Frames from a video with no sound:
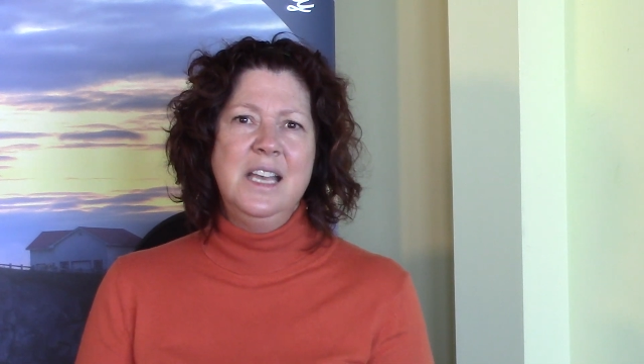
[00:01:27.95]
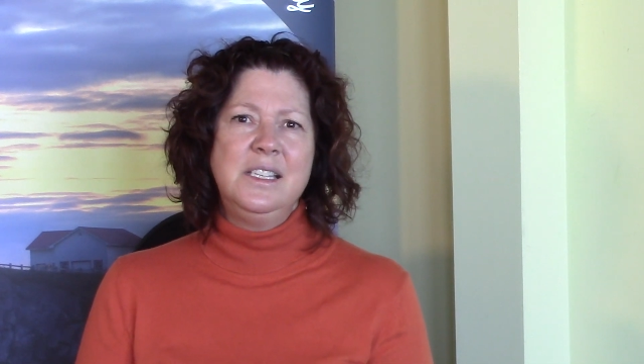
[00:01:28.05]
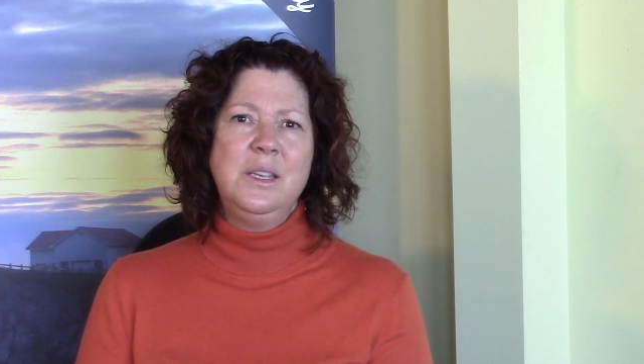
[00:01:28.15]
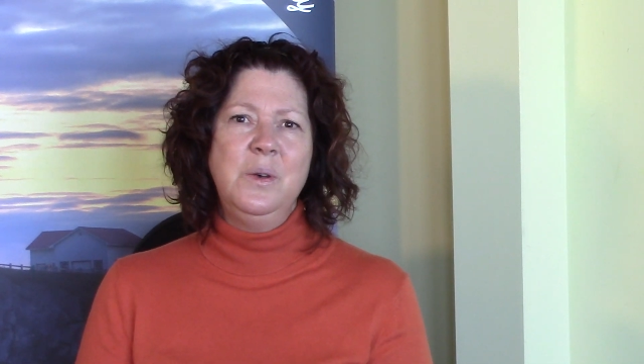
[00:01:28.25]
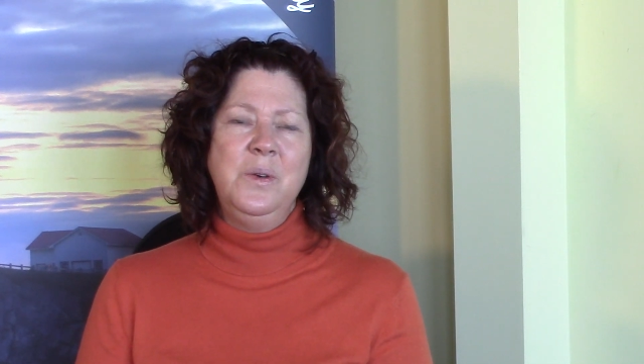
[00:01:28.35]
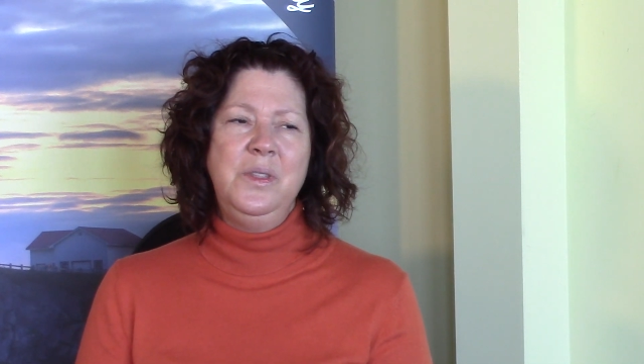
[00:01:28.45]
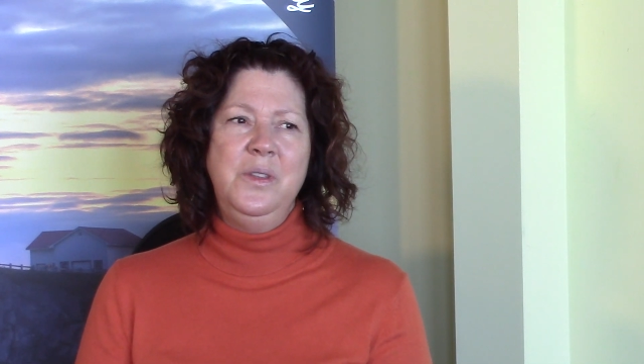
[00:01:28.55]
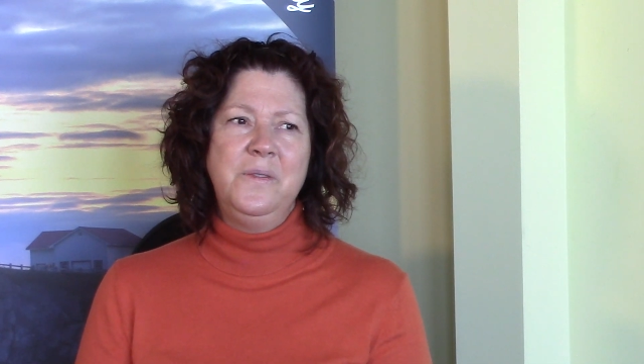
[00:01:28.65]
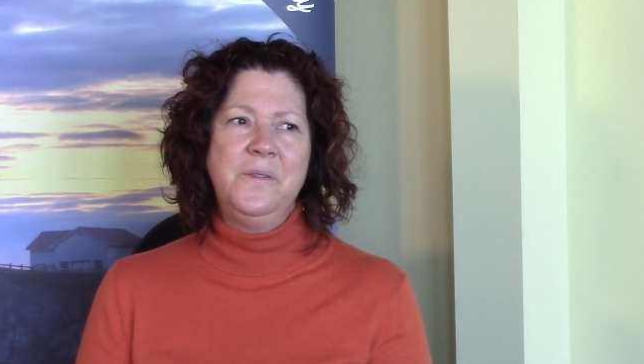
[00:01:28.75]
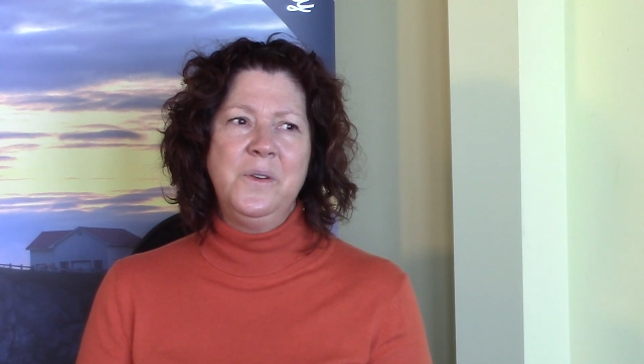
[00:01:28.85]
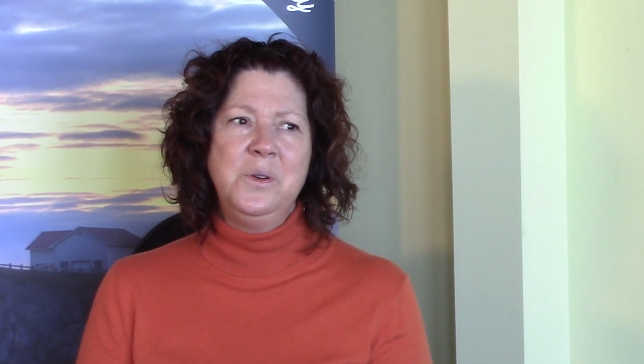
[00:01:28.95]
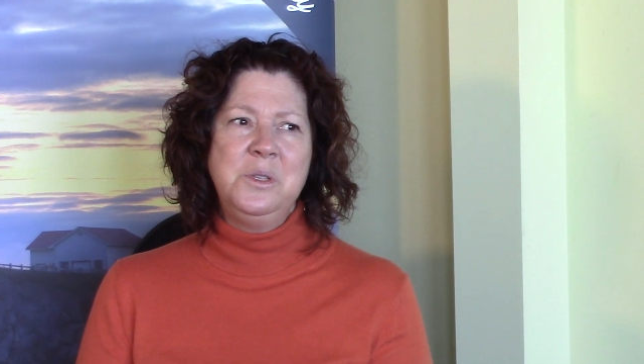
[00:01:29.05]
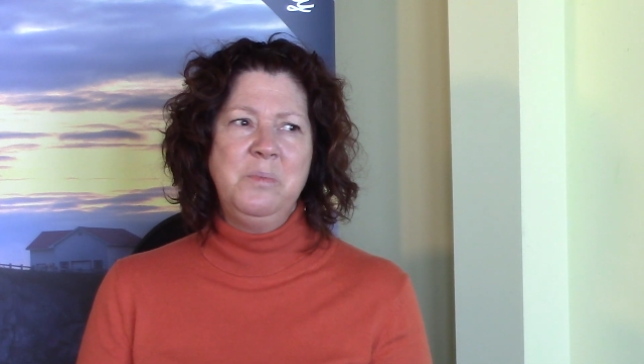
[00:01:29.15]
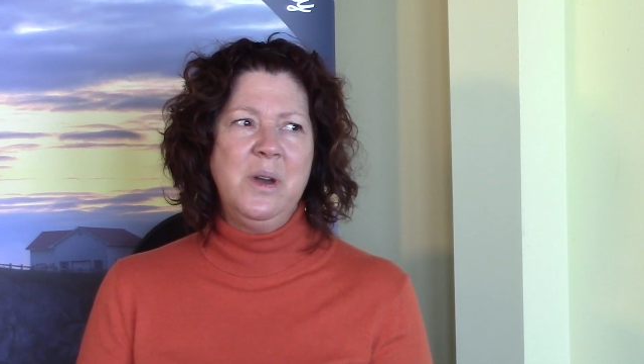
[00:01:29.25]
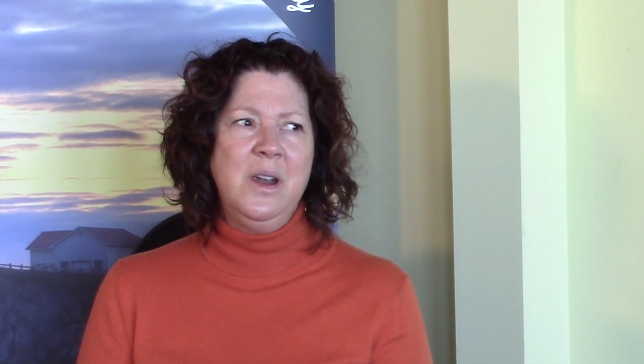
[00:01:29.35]
So the
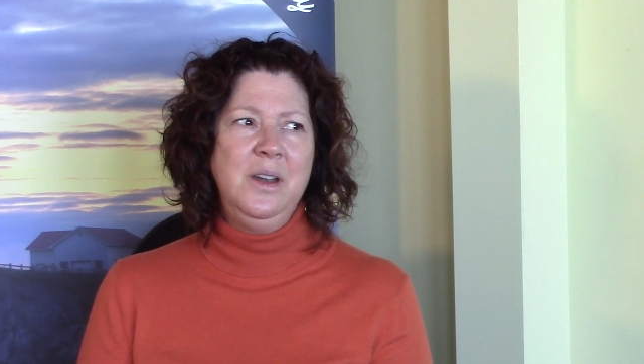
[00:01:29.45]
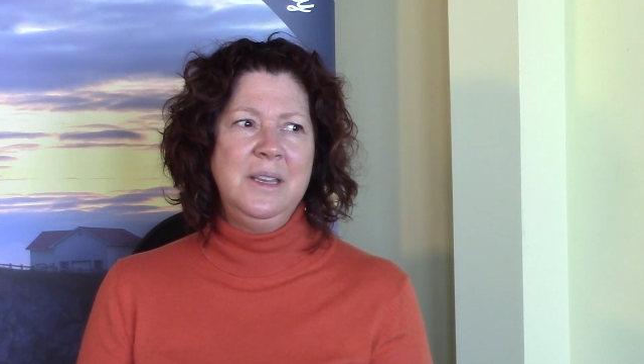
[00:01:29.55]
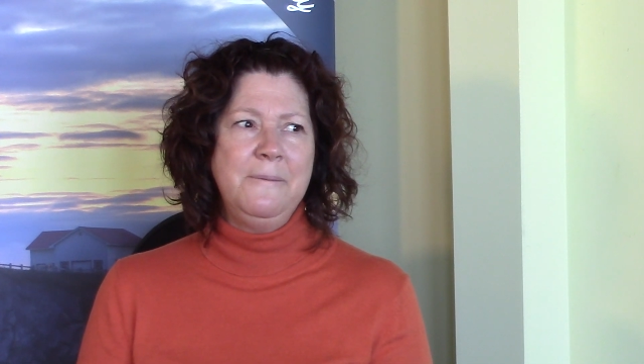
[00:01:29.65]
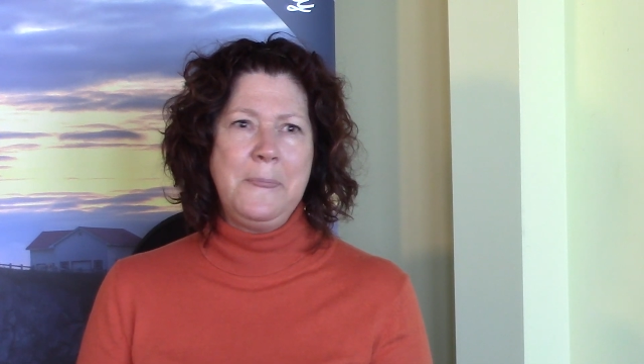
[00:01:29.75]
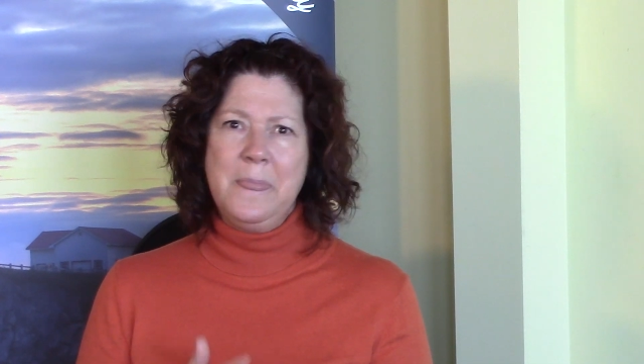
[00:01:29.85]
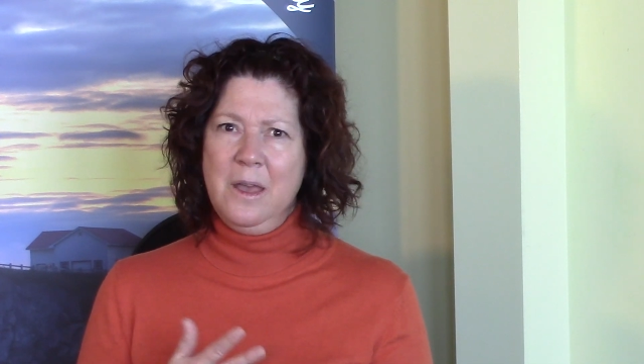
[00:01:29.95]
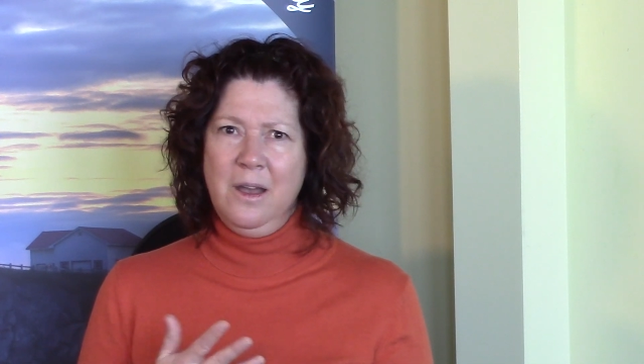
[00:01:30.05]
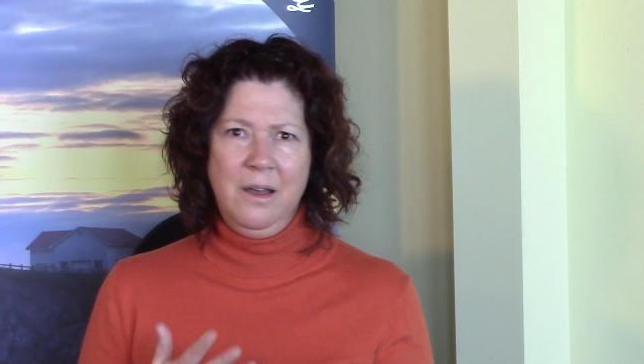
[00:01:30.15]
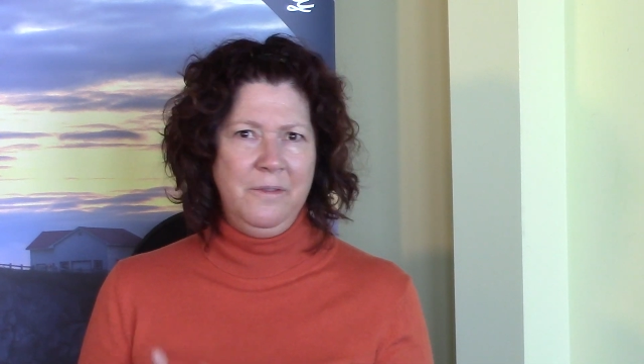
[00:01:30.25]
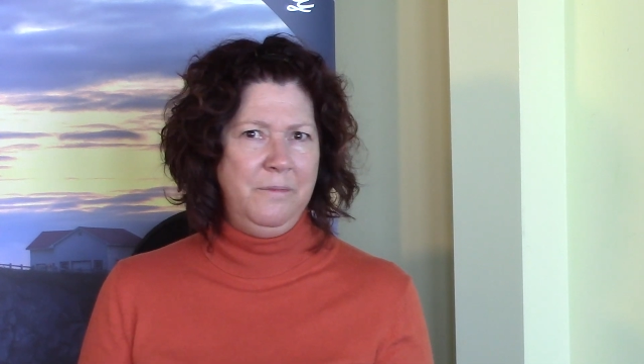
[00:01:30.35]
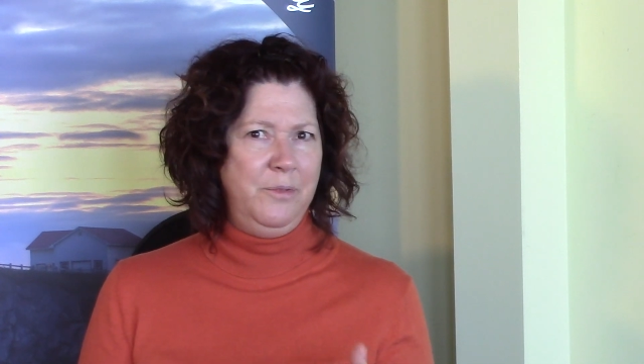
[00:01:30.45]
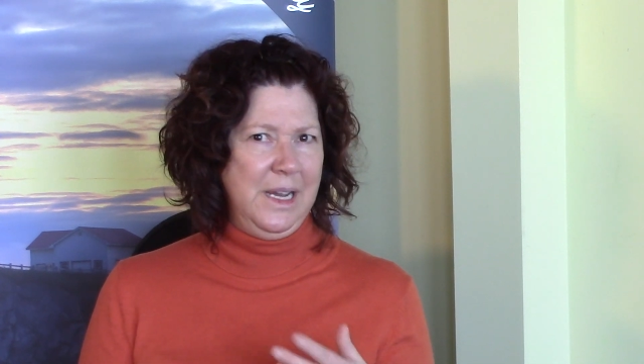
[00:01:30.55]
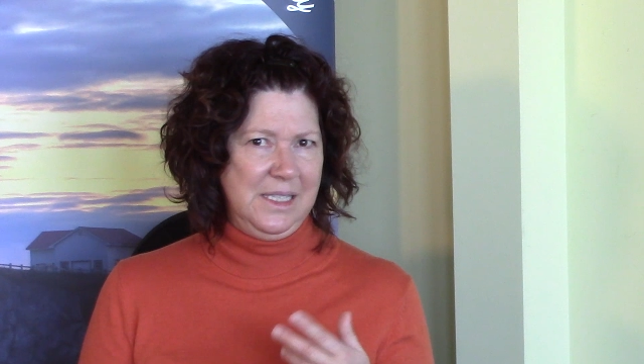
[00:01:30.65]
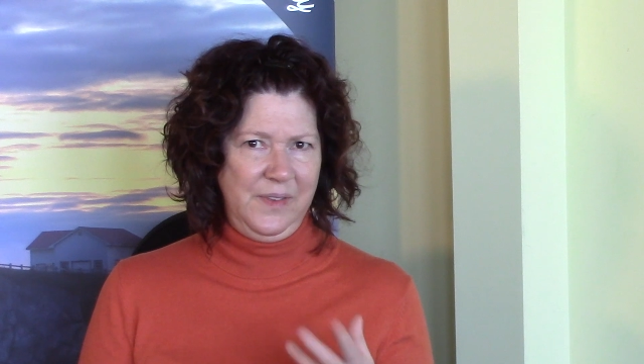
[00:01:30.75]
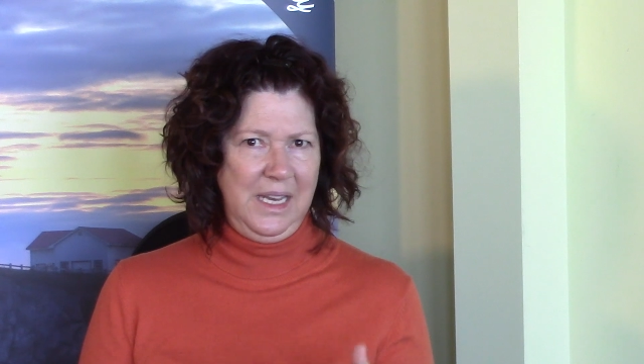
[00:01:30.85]
first part of
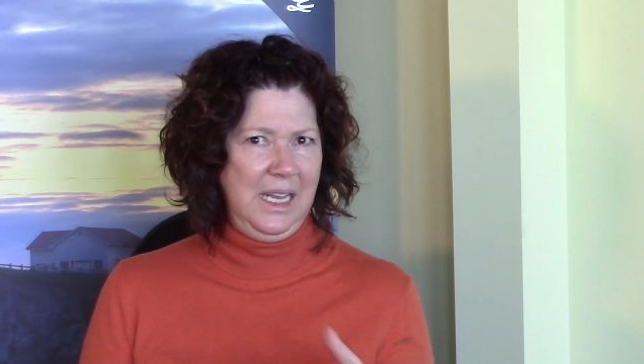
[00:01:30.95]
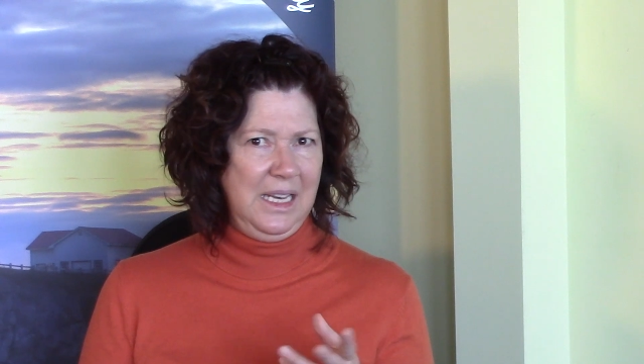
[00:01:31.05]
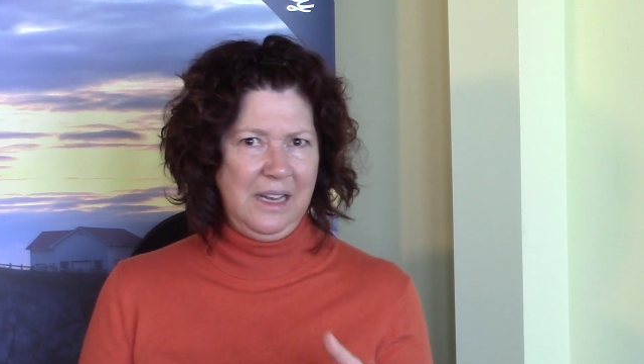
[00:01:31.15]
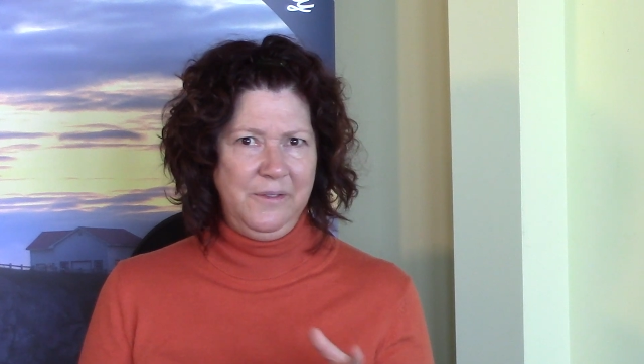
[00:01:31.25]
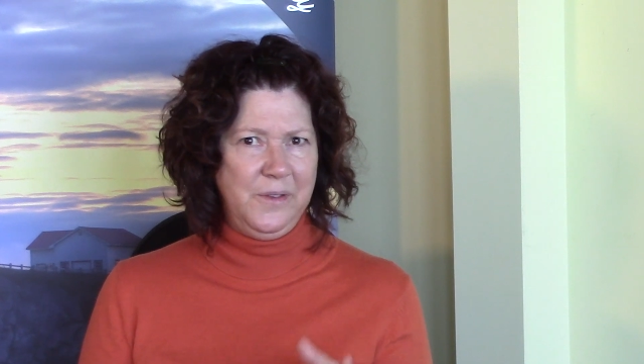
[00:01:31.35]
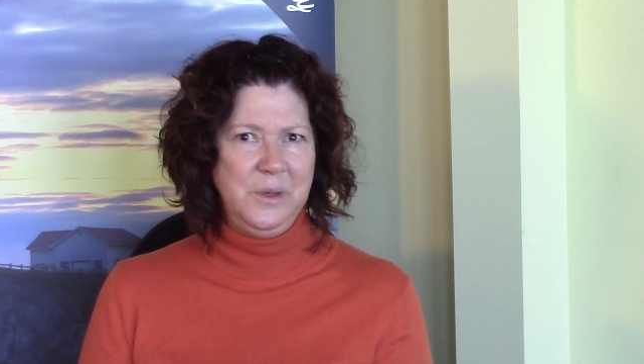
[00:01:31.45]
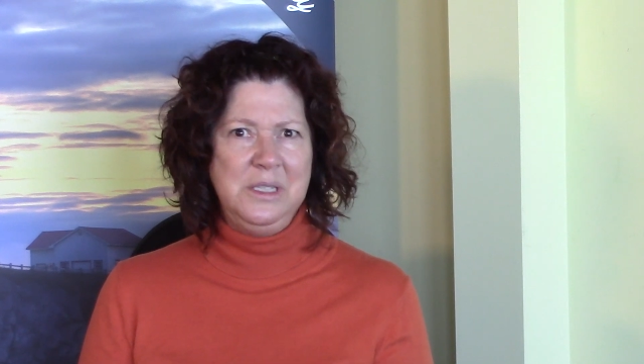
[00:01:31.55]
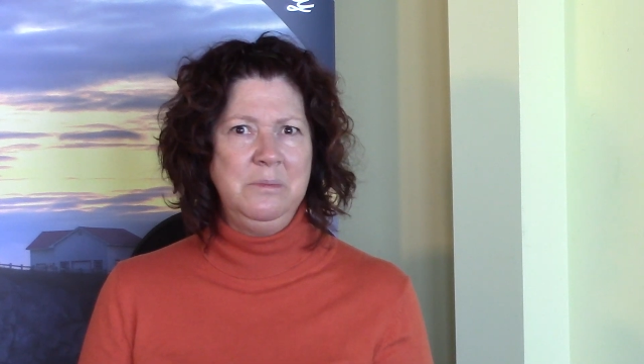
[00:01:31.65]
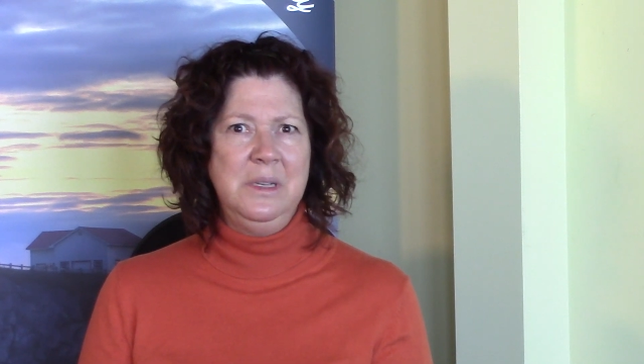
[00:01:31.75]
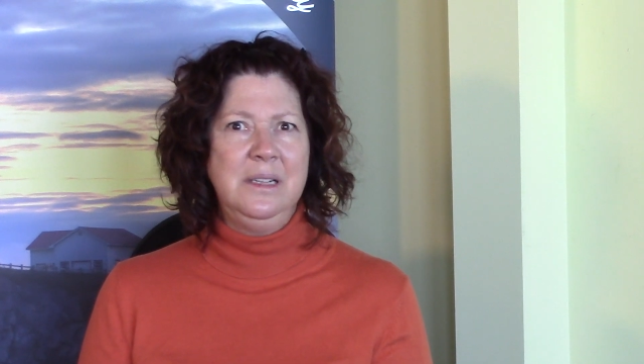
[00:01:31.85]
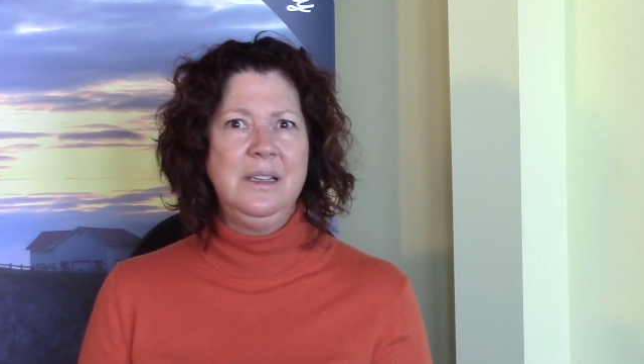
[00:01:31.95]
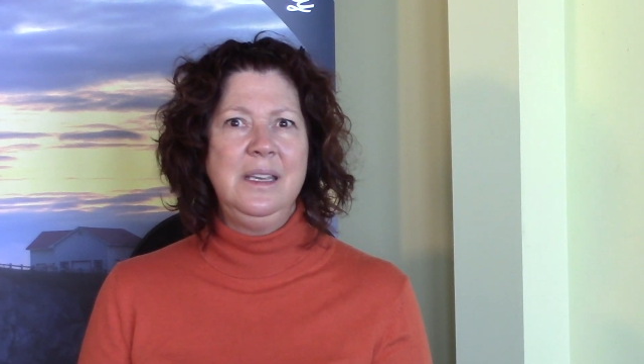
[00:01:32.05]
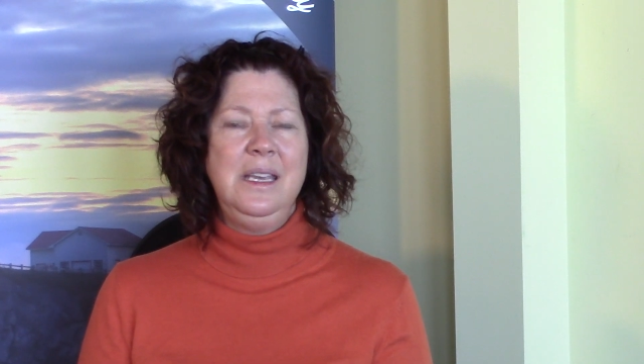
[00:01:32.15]
breastfeeding, that first milk,